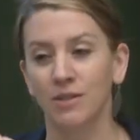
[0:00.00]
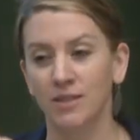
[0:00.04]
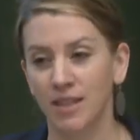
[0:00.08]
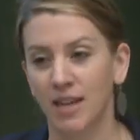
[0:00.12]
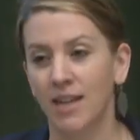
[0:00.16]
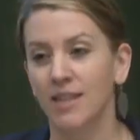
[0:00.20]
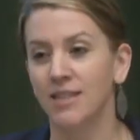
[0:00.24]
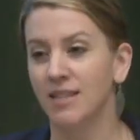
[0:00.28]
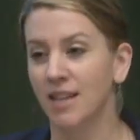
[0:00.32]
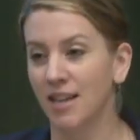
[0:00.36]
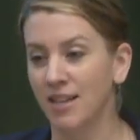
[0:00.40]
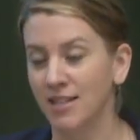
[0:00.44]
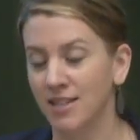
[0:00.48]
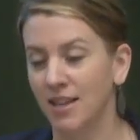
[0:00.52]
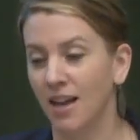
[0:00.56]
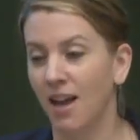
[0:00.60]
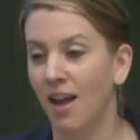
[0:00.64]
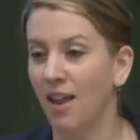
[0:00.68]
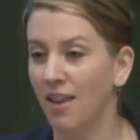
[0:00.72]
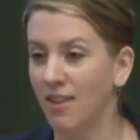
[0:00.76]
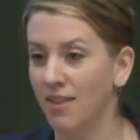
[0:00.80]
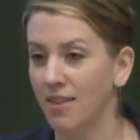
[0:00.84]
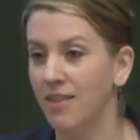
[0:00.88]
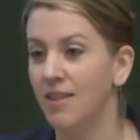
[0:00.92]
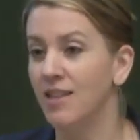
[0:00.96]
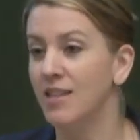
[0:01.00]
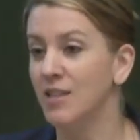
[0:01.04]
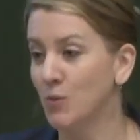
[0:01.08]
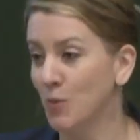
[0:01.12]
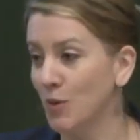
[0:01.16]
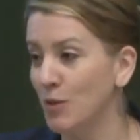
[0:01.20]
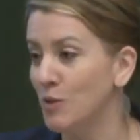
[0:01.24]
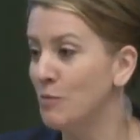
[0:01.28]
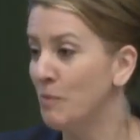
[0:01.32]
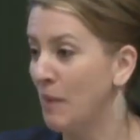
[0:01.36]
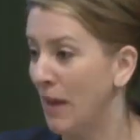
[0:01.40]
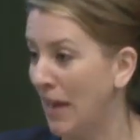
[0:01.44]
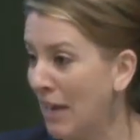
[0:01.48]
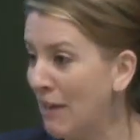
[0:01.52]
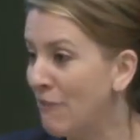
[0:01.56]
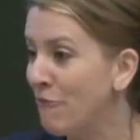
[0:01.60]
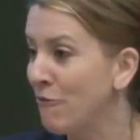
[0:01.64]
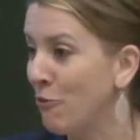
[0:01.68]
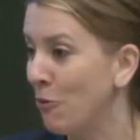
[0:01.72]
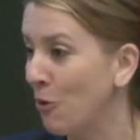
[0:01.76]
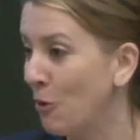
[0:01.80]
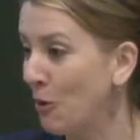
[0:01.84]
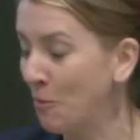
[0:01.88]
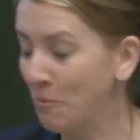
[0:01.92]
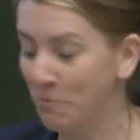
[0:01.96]
dot, dot, dot, this was paid
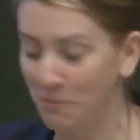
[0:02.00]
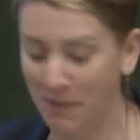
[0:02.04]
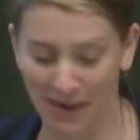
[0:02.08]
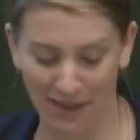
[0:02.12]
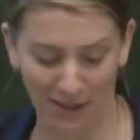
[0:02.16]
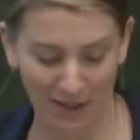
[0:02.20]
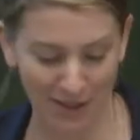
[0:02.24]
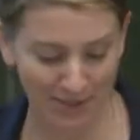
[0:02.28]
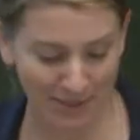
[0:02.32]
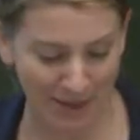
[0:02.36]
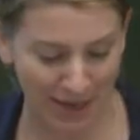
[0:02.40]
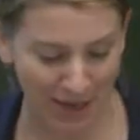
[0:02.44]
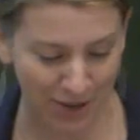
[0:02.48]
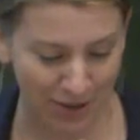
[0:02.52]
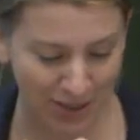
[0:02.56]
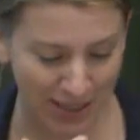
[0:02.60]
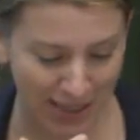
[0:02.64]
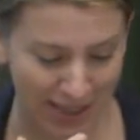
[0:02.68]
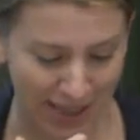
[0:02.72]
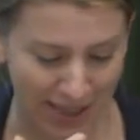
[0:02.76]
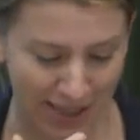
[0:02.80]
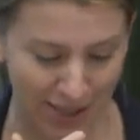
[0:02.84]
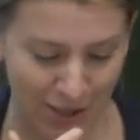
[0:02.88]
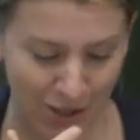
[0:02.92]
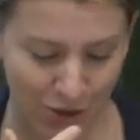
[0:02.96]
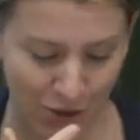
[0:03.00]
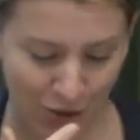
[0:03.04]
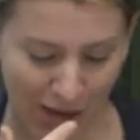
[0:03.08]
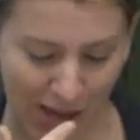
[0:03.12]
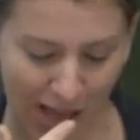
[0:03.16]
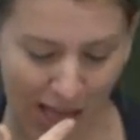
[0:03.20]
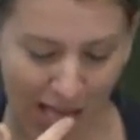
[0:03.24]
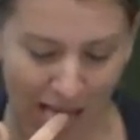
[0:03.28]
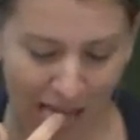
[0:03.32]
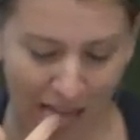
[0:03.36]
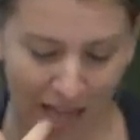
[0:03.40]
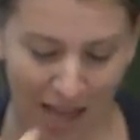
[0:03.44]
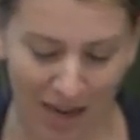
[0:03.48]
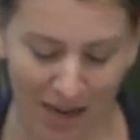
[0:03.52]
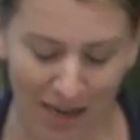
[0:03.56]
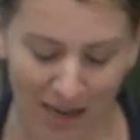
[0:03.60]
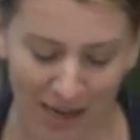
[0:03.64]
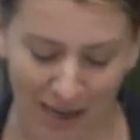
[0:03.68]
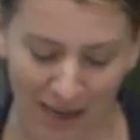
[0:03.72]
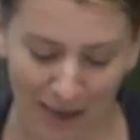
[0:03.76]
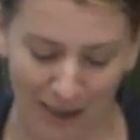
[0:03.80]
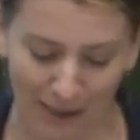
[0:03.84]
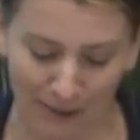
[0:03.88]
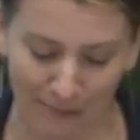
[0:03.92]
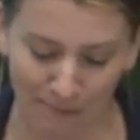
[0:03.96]
for by the biotech industry.
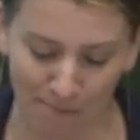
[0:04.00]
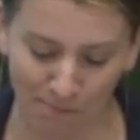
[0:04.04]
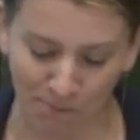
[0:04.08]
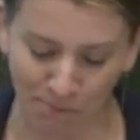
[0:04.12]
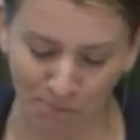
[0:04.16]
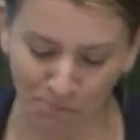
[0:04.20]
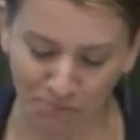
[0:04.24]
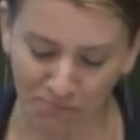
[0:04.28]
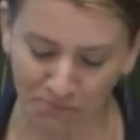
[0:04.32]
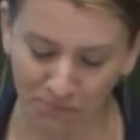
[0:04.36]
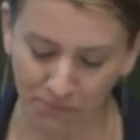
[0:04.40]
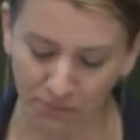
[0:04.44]
Um,